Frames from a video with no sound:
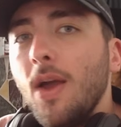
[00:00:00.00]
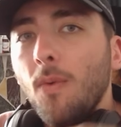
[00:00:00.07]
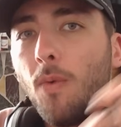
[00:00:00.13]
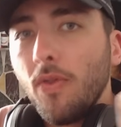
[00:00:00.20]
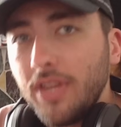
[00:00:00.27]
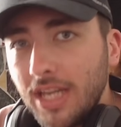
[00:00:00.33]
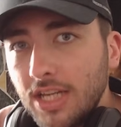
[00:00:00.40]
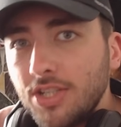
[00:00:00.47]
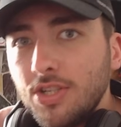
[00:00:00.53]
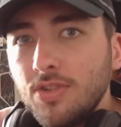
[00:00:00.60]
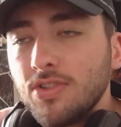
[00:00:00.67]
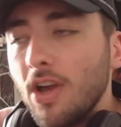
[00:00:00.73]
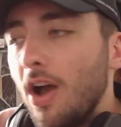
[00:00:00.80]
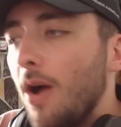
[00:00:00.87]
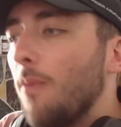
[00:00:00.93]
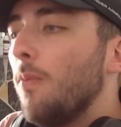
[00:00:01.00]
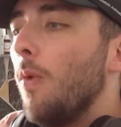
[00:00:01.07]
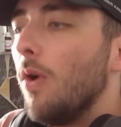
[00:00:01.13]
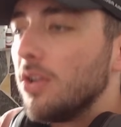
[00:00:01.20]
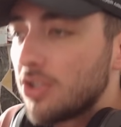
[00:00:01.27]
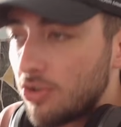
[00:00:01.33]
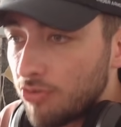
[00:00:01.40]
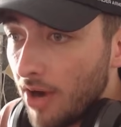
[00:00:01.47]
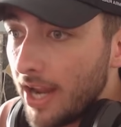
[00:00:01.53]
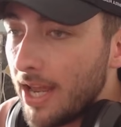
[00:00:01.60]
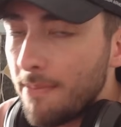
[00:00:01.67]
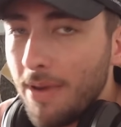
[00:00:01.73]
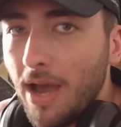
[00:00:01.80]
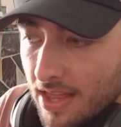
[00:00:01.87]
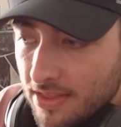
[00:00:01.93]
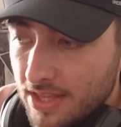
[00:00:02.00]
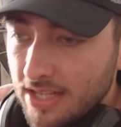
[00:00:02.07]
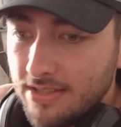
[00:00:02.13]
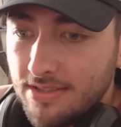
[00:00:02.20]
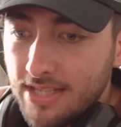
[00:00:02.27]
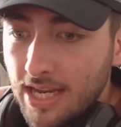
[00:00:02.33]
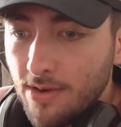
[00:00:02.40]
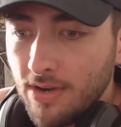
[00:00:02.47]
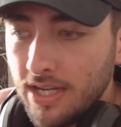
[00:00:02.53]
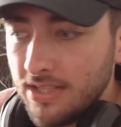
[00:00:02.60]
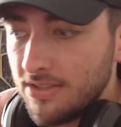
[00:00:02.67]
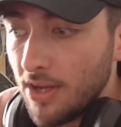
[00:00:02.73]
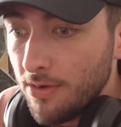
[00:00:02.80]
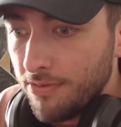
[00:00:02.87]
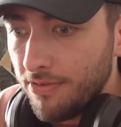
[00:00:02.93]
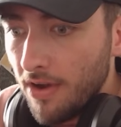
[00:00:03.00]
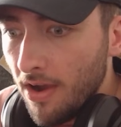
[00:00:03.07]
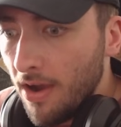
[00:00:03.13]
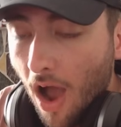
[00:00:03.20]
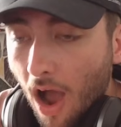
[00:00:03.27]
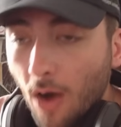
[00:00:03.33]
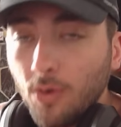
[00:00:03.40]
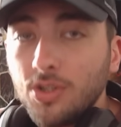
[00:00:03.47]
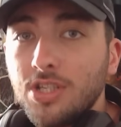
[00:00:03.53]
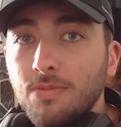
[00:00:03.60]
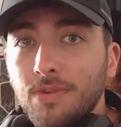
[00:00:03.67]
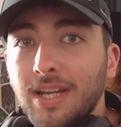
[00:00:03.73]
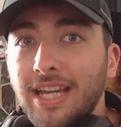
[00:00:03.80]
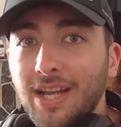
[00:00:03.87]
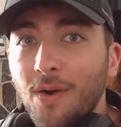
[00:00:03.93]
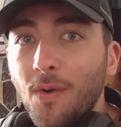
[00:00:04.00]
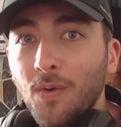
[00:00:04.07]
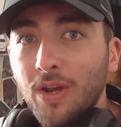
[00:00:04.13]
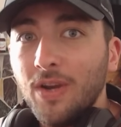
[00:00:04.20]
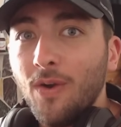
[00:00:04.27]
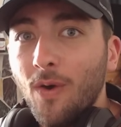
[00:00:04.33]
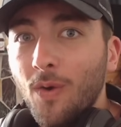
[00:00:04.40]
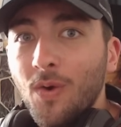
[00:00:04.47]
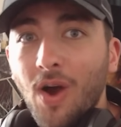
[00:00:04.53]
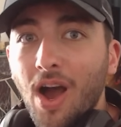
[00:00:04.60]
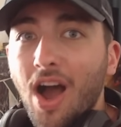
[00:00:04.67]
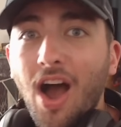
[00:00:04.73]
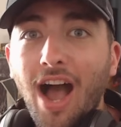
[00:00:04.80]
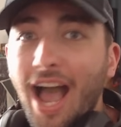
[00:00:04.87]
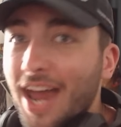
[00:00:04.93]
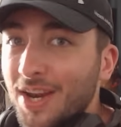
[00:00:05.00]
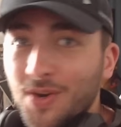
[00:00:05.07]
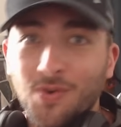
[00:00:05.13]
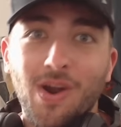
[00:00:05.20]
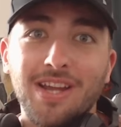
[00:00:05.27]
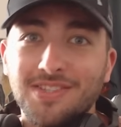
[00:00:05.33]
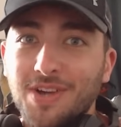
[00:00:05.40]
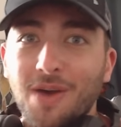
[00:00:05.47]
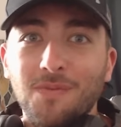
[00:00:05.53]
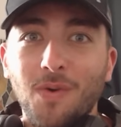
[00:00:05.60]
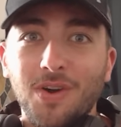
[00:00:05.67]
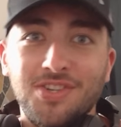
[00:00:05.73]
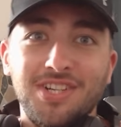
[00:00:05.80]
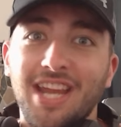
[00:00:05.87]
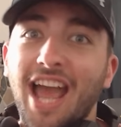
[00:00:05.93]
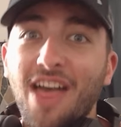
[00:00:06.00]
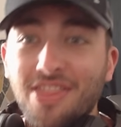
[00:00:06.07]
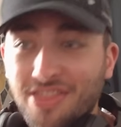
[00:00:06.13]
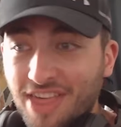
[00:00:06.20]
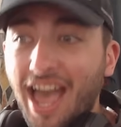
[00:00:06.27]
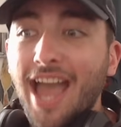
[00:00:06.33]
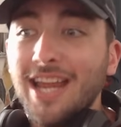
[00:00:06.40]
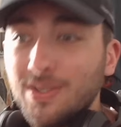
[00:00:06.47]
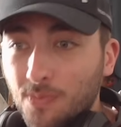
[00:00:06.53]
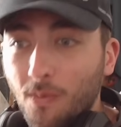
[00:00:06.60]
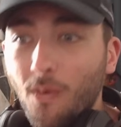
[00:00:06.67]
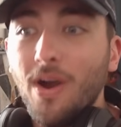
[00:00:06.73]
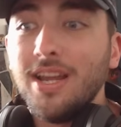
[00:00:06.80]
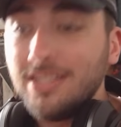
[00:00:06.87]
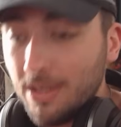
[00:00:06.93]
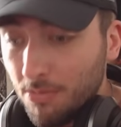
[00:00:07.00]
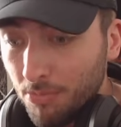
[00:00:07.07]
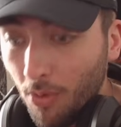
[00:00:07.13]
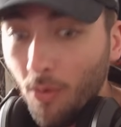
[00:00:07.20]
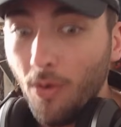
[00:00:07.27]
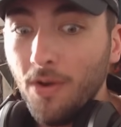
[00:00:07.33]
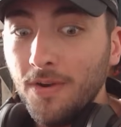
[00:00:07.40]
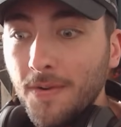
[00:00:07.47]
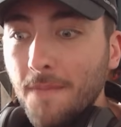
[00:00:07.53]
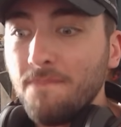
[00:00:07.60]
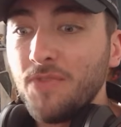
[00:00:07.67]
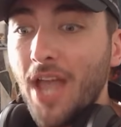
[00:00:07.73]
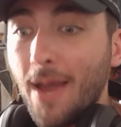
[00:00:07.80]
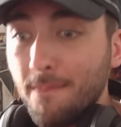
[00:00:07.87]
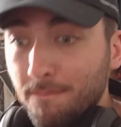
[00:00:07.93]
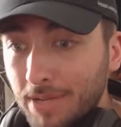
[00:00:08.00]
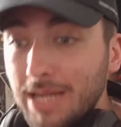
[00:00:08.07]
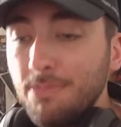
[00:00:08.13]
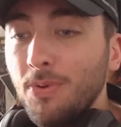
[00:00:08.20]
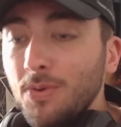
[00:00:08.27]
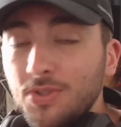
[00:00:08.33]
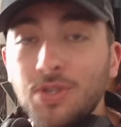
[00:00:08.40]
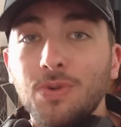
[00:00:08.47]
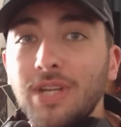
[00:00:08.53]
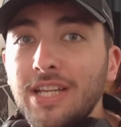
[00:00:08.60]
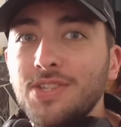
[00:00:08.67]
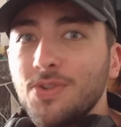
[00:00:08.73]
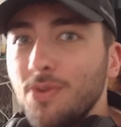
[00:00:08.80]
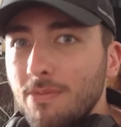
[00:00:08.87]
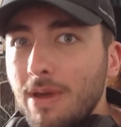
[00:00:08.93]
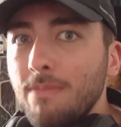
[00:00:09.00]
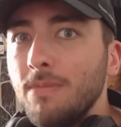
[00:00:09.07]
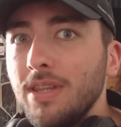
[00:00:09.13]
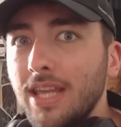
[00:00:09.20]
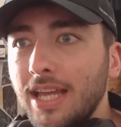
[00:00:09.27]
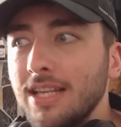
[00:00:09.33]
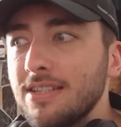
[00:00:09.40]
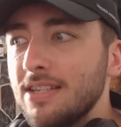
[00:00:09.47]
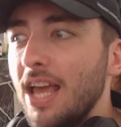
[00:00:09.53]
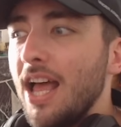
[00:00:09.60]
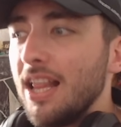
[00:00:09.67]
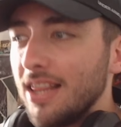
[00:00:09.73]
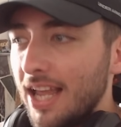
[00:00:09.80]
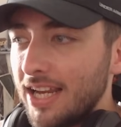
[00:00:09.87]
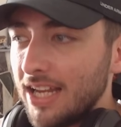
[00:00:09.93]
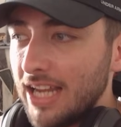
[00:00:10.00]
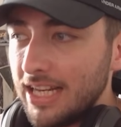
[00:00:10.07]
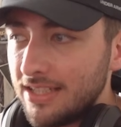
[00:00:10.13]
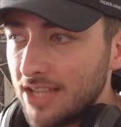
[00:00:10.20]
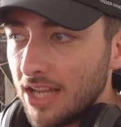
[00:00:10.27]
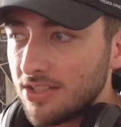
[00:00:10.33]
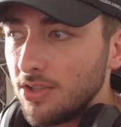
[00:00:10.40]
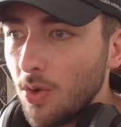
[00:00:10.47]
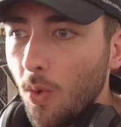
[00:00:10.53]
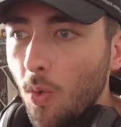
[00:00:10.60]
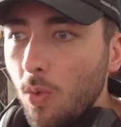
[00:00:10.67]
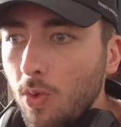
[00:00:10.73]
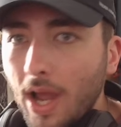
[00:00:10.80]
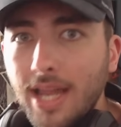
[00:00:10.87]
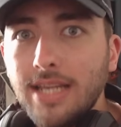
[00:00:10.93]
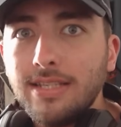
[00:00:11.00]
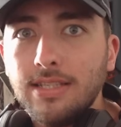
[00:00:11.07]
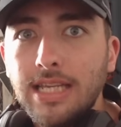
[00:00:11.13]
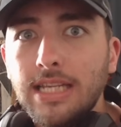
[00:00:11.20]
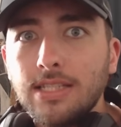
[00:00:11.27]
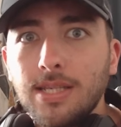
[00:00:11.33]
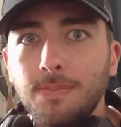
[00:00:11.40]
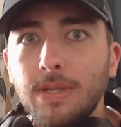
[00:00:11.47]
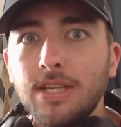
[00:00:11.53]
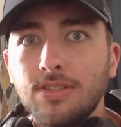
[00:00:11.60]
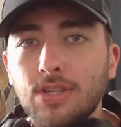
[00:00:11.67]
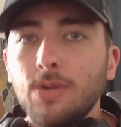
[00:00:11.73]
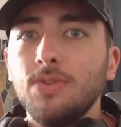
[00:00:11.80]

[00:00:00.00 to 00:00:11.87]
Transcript: what the issues are, what's great about this series so far. Ultimately, all in all, I had a great time watching it, and that is what is important. And people do need to remember this. Like, it doesn't always need to be so